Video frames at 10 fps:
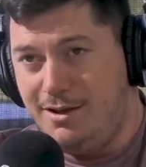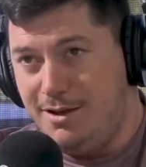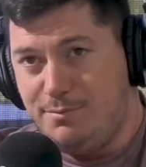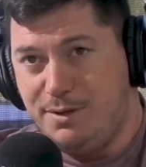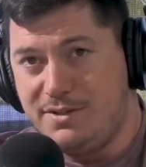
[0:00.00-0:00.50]

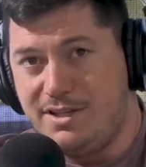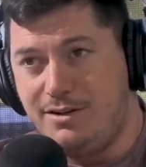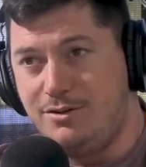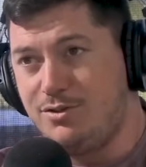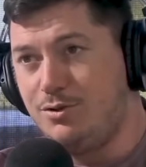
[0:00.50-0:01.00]
people said,
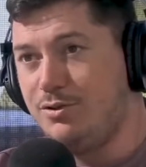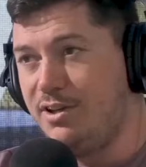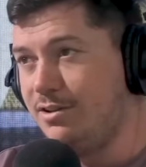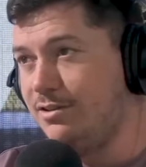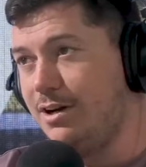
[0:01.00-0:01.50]
oh, don't look
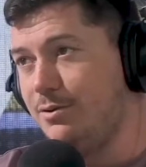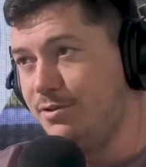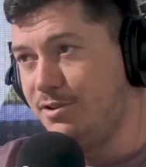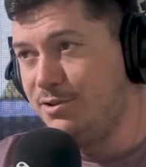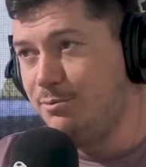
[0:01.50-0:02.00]
into the crowd when they're
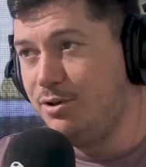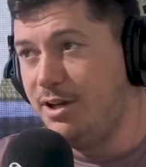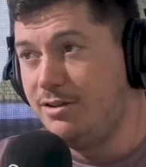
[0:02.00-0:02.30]
doing the parade.